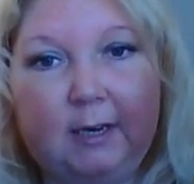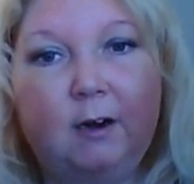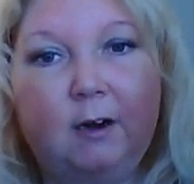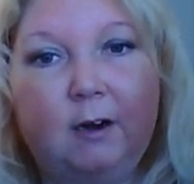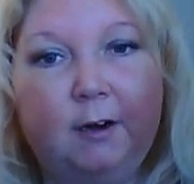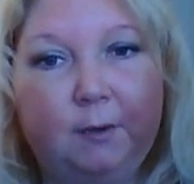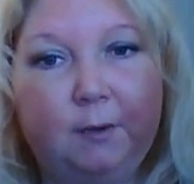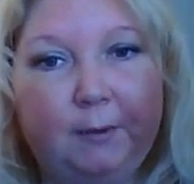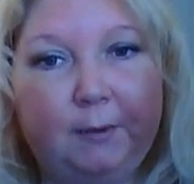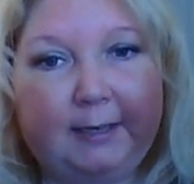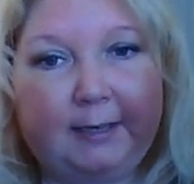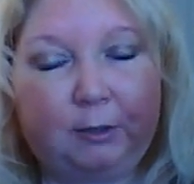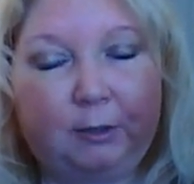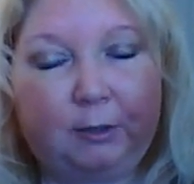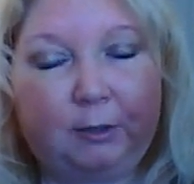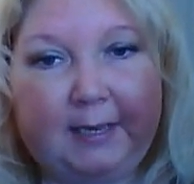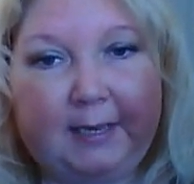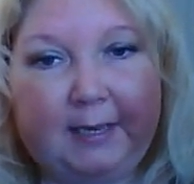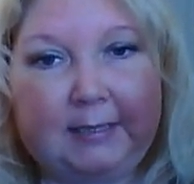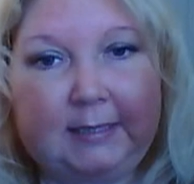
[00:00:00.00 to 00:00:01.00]
on a regular
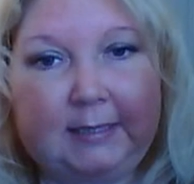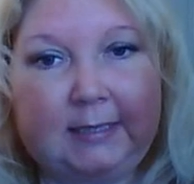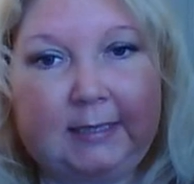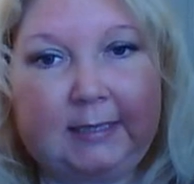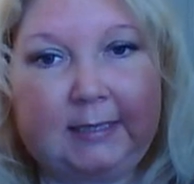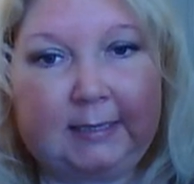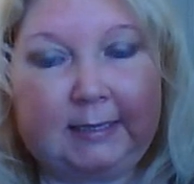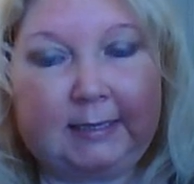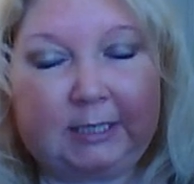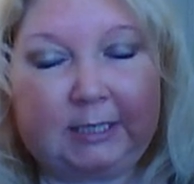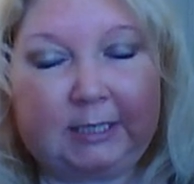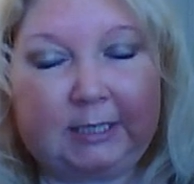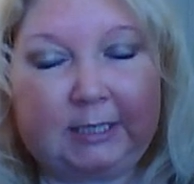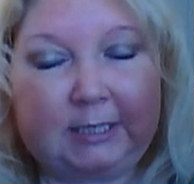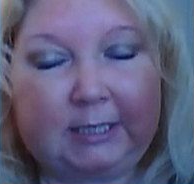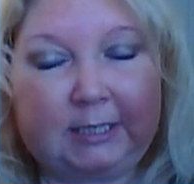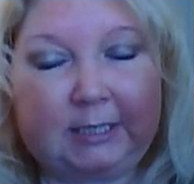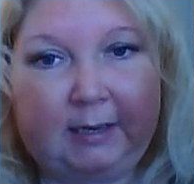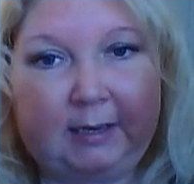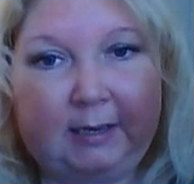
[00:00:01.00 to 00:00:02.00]
basis in addition
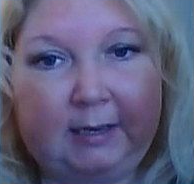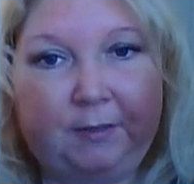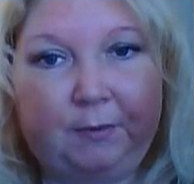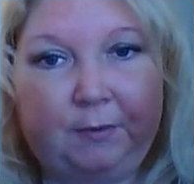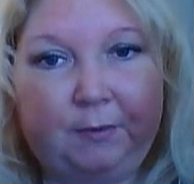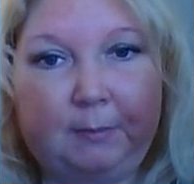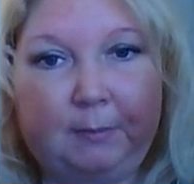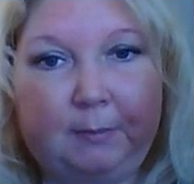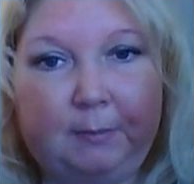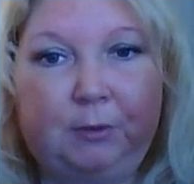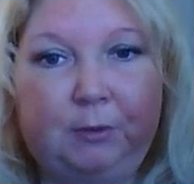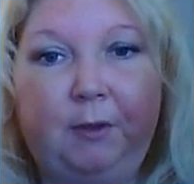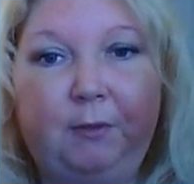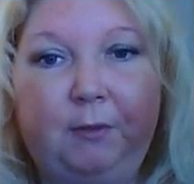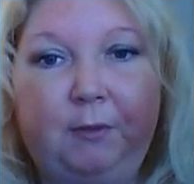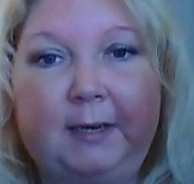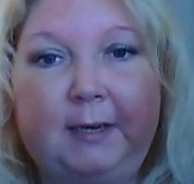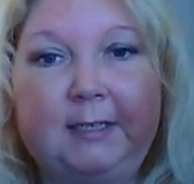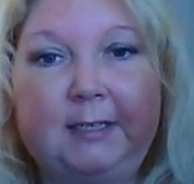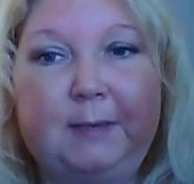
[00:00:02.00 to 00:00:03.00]
to my other rheumatoid
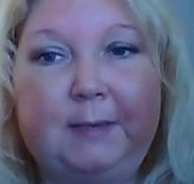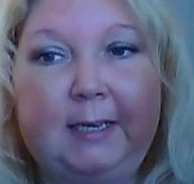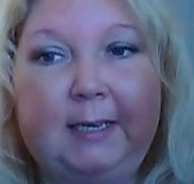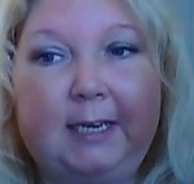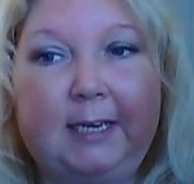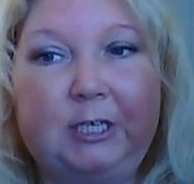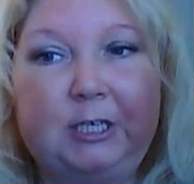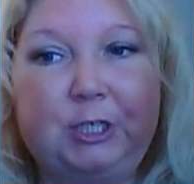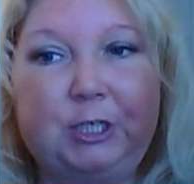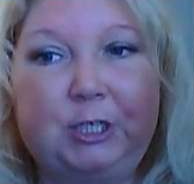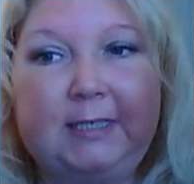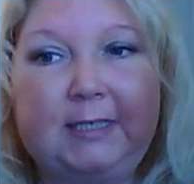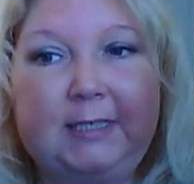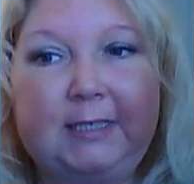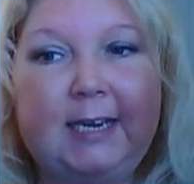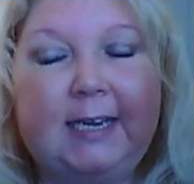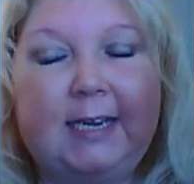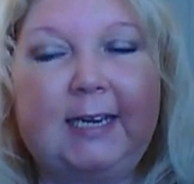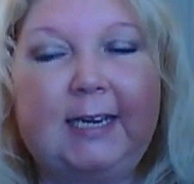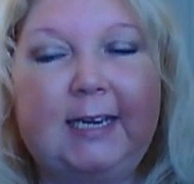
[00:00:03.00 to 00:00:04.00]
arthritis medications,
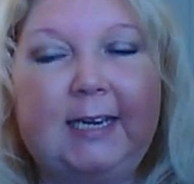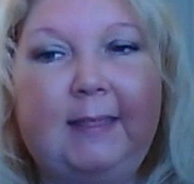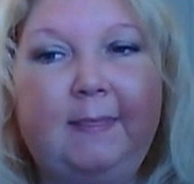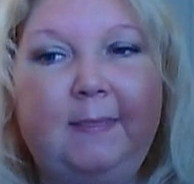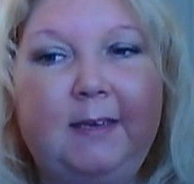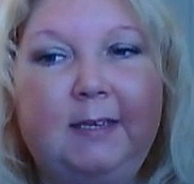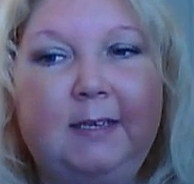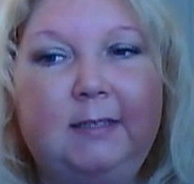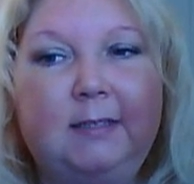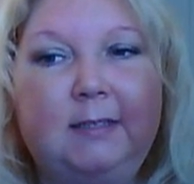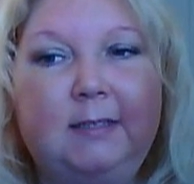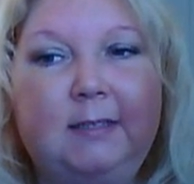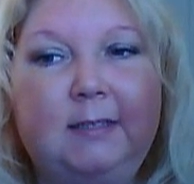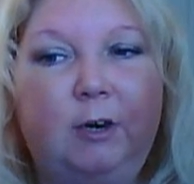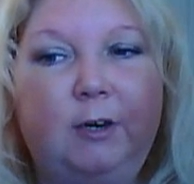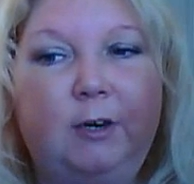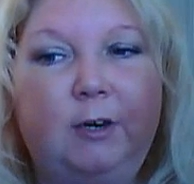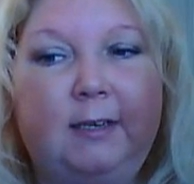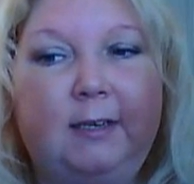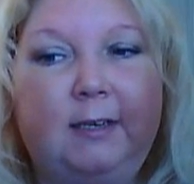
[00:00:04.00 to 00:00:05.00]
and then
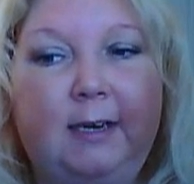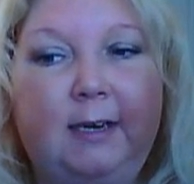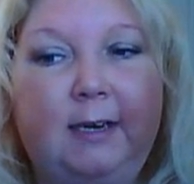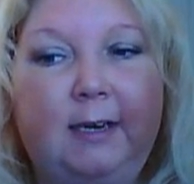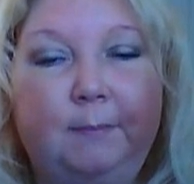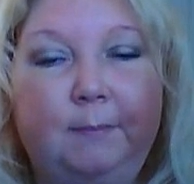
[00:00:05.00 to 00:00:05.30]
started